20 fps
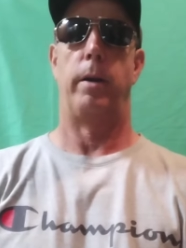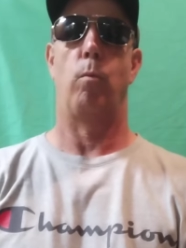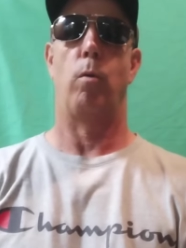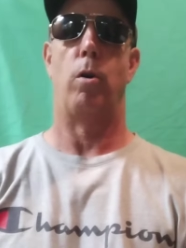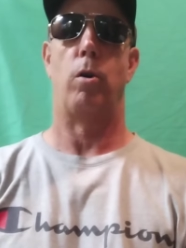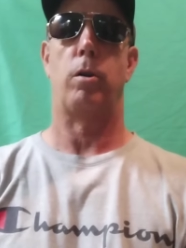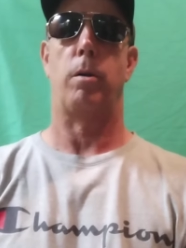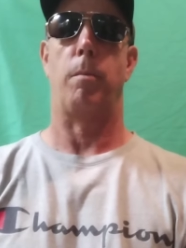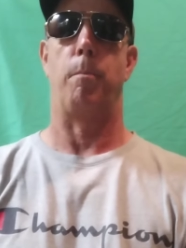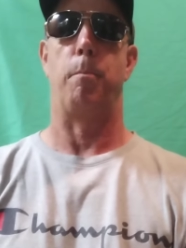
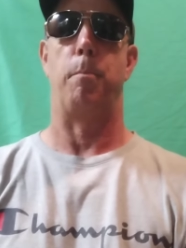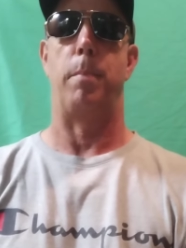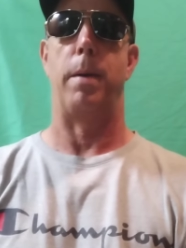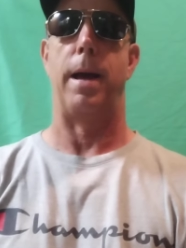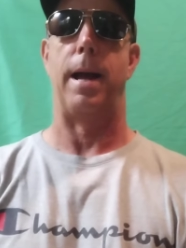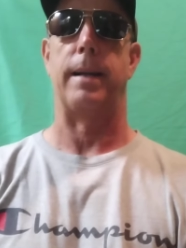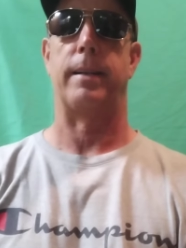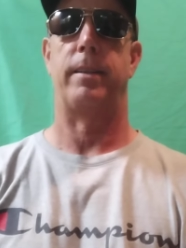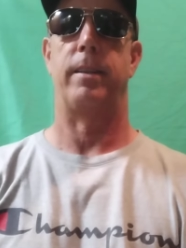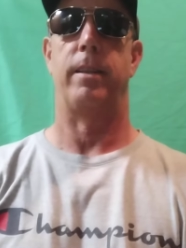Welcome
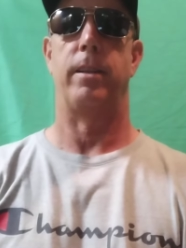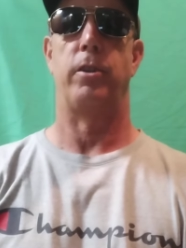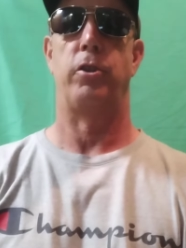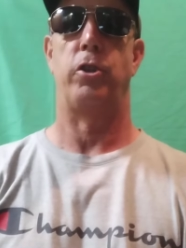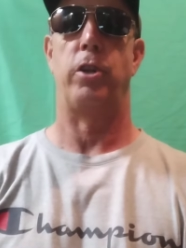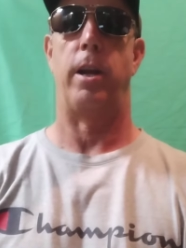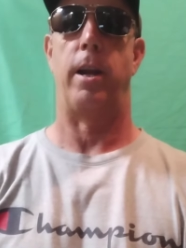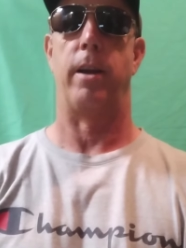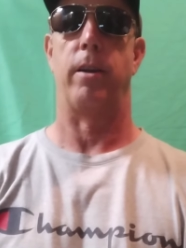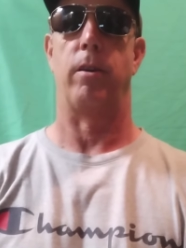back to the
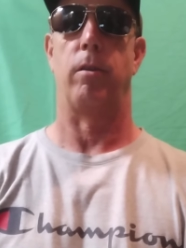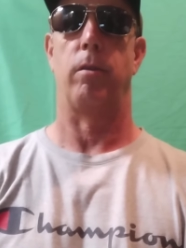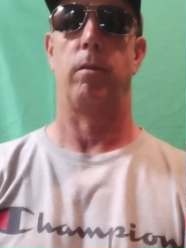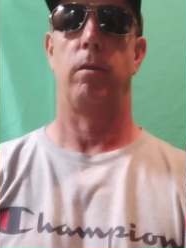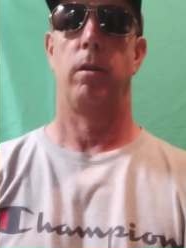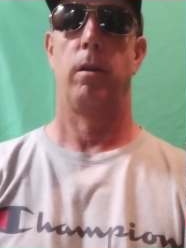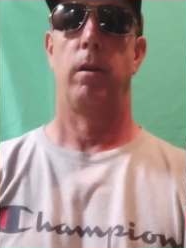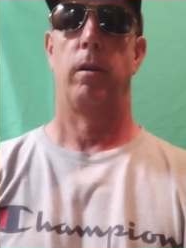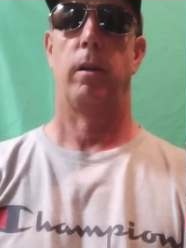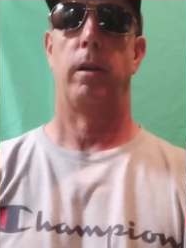channel.
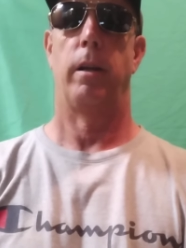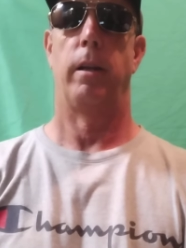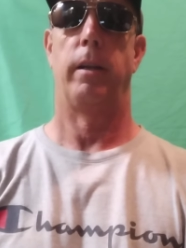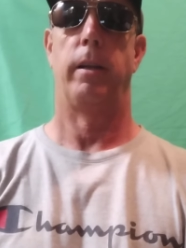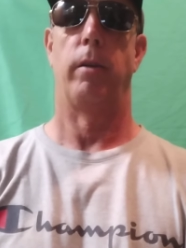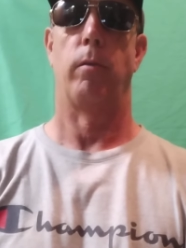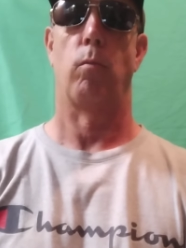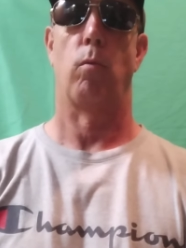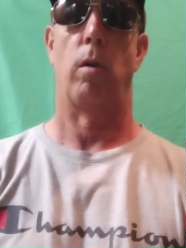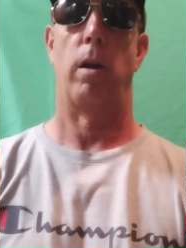I'm gonna
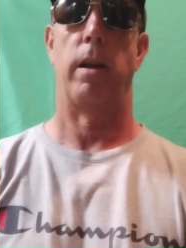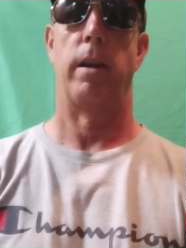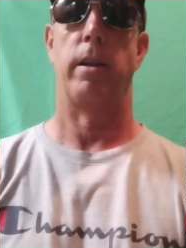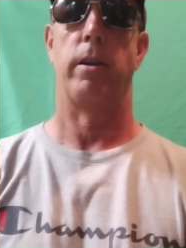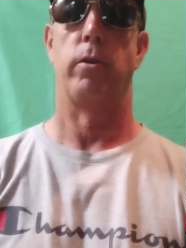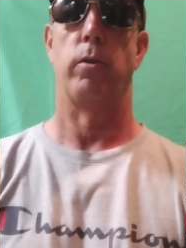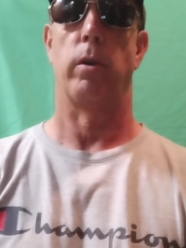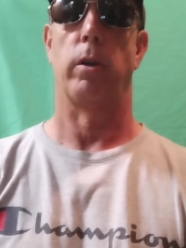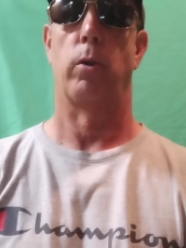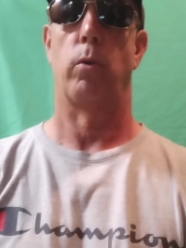get right
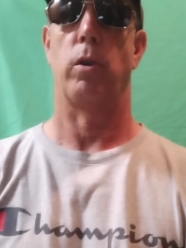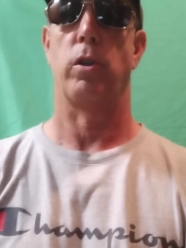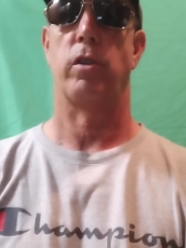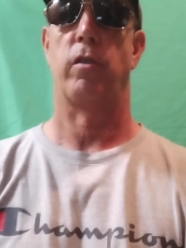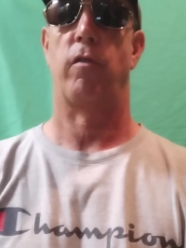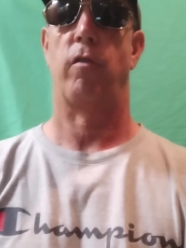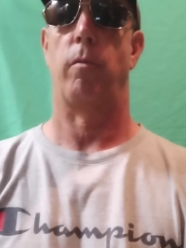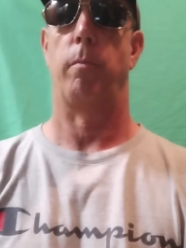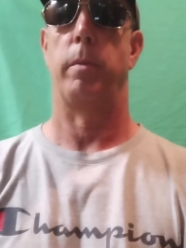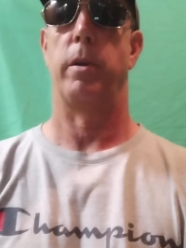into a
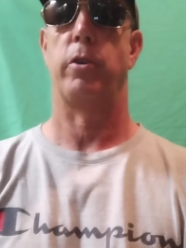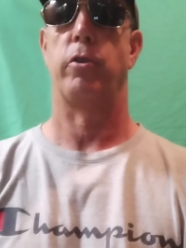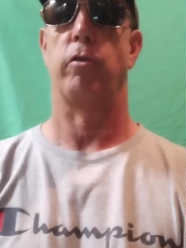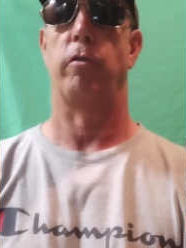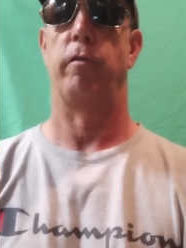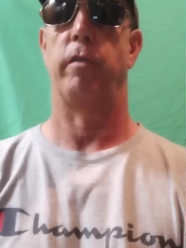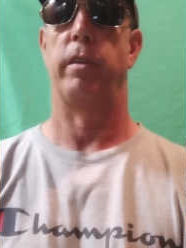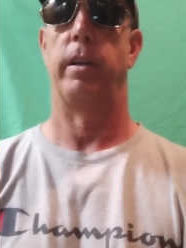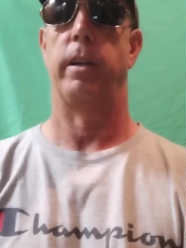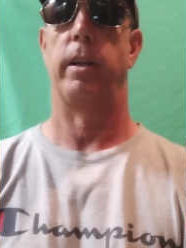Christopher
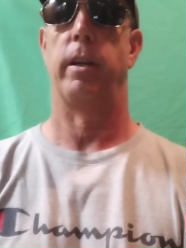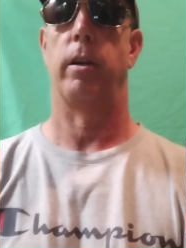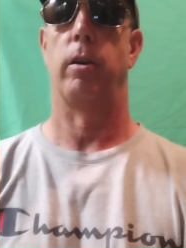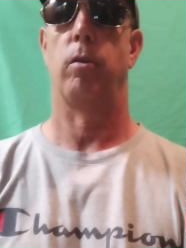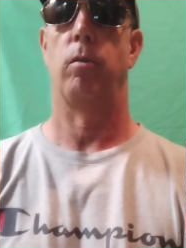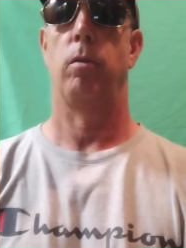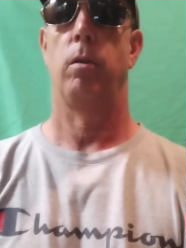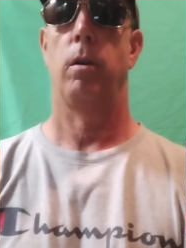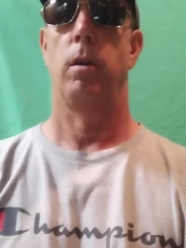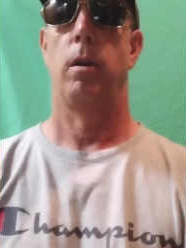Mitchell
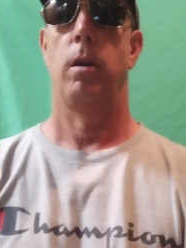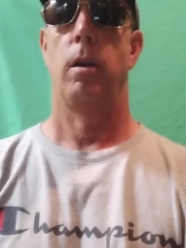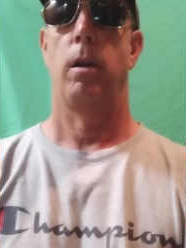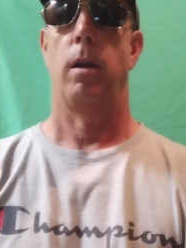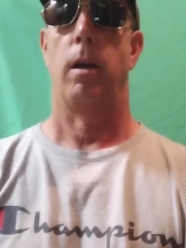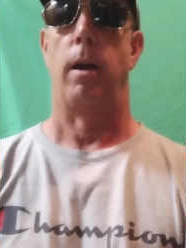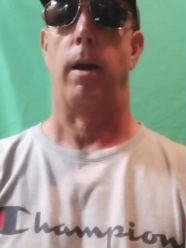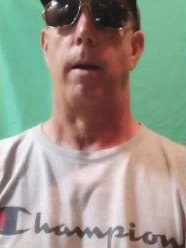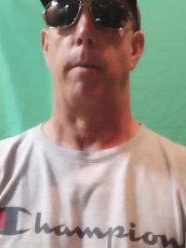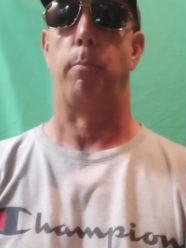video.
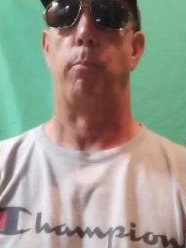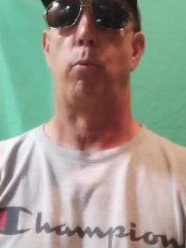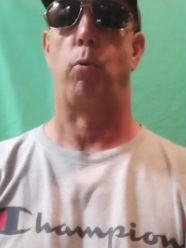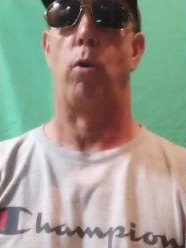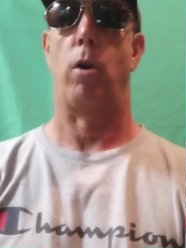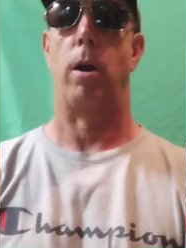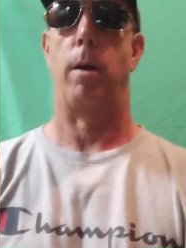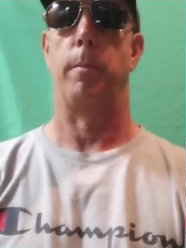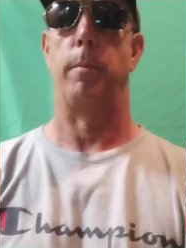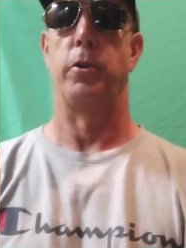I
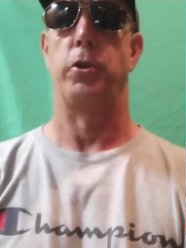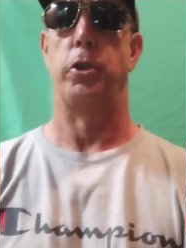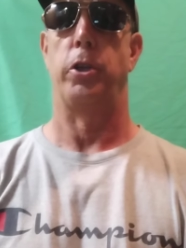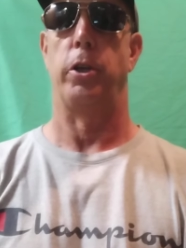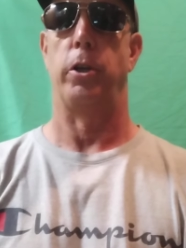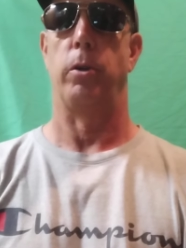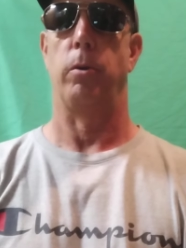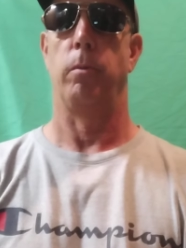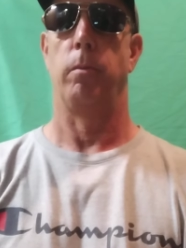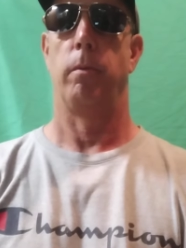promise
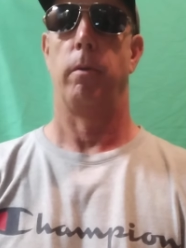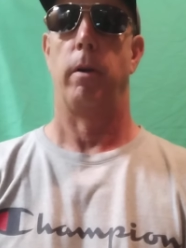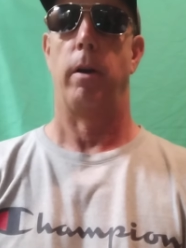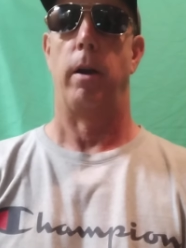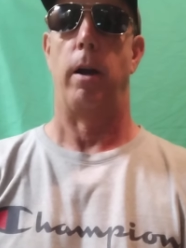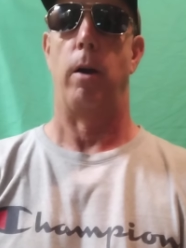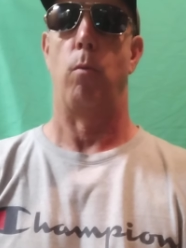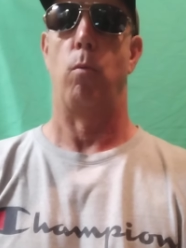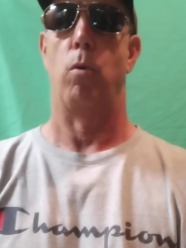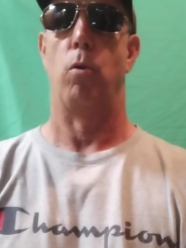you
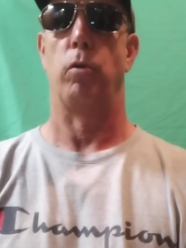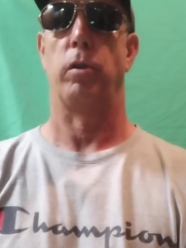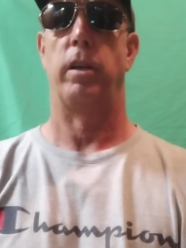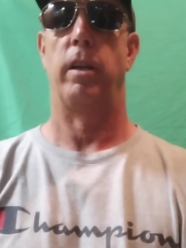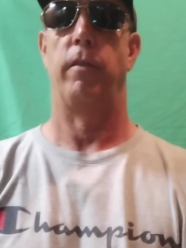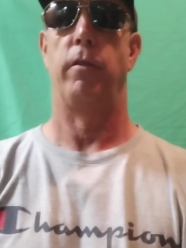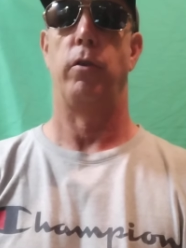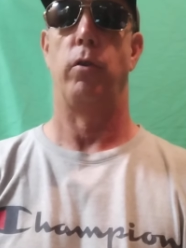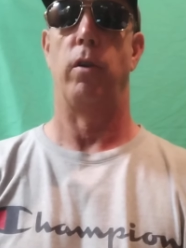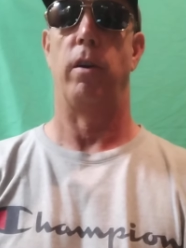I won't
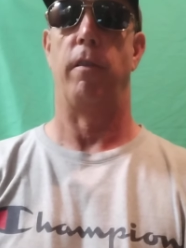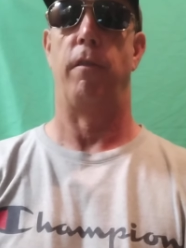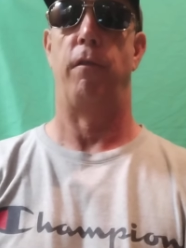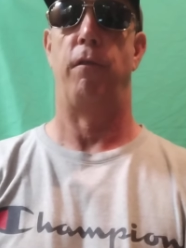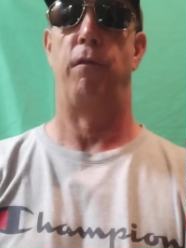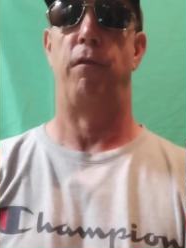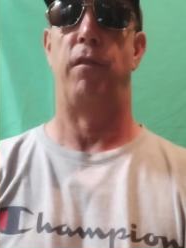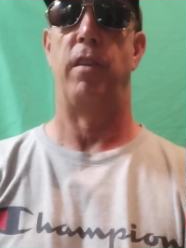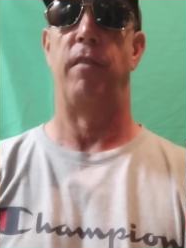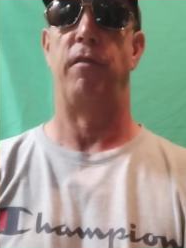give you a
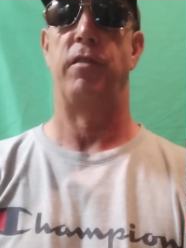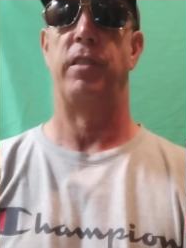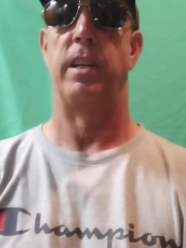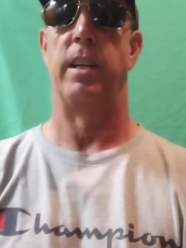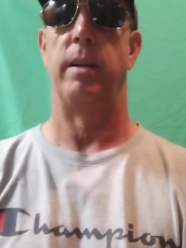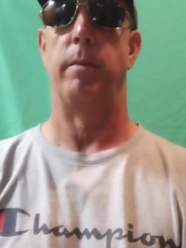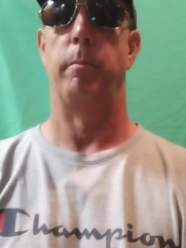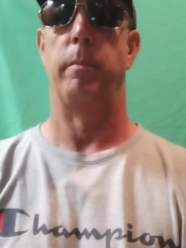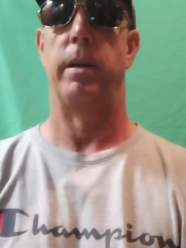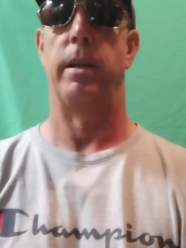
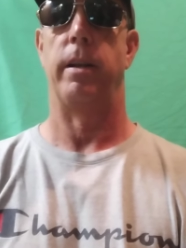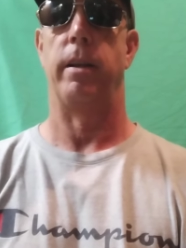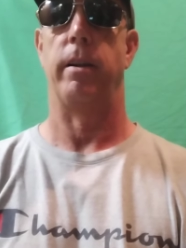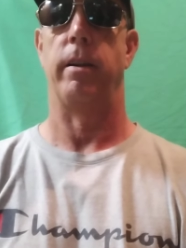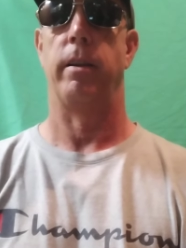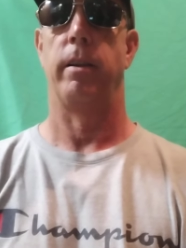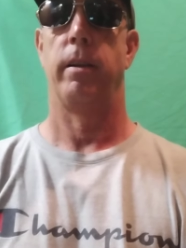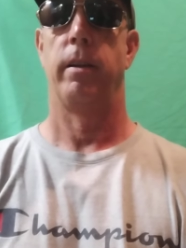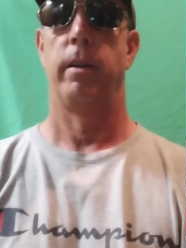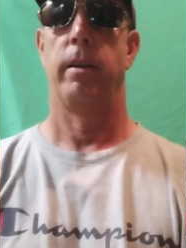15
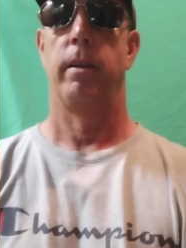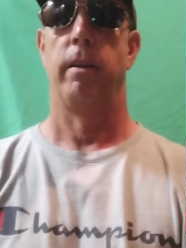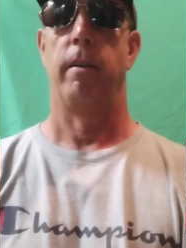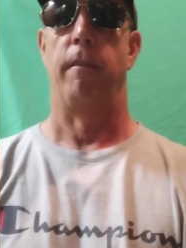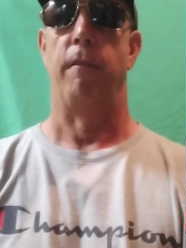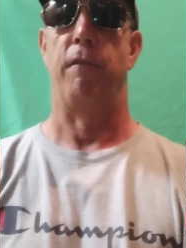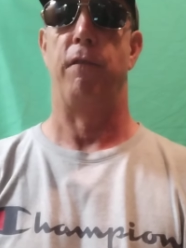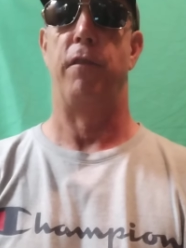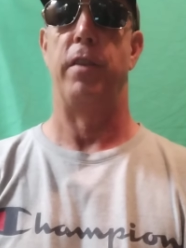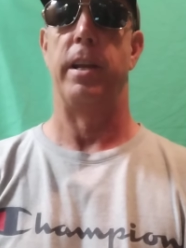minute
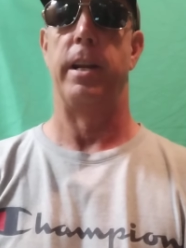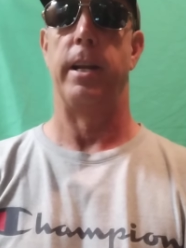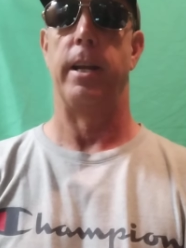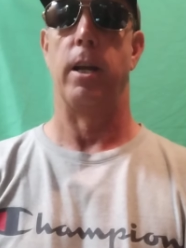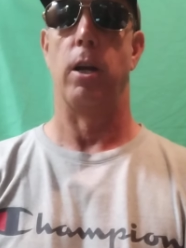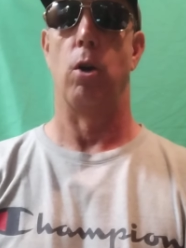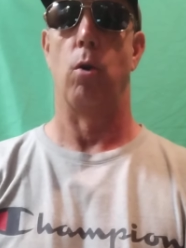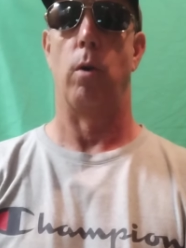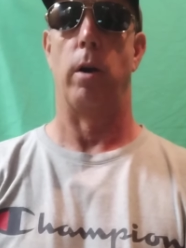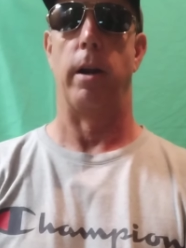
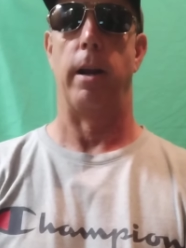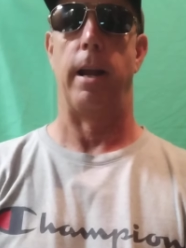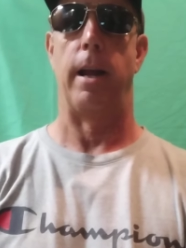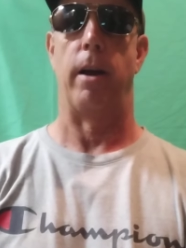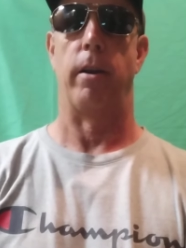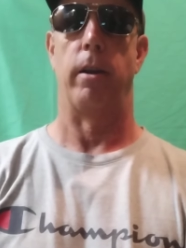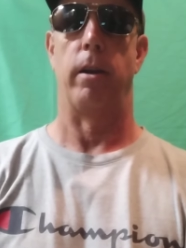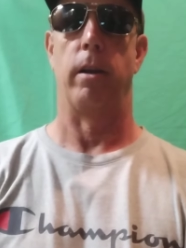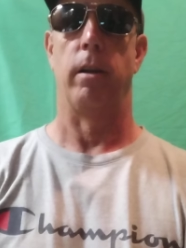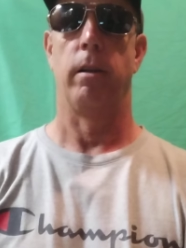video on
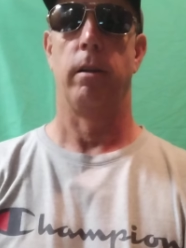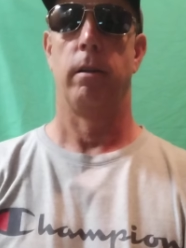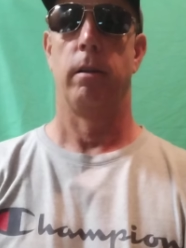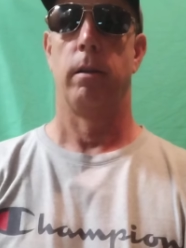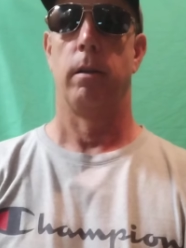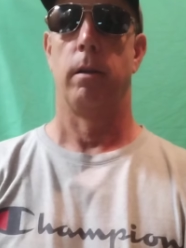how to